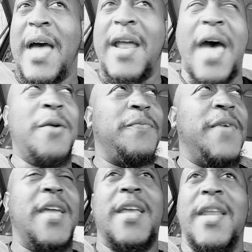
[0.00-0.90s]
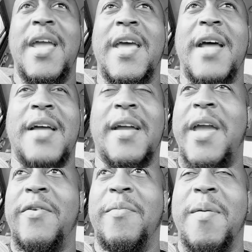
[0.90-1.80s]
don't think he did. I
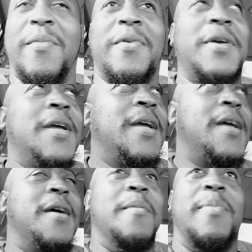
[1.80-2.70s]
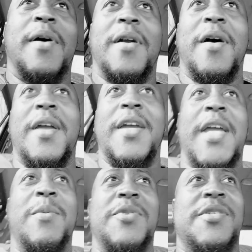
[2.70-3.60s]
can't remember. But
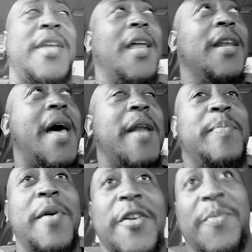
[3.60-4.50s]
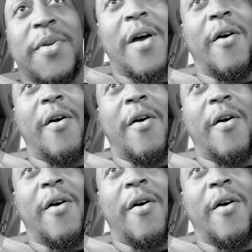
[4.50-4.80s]
he was just taking a lot of punishment,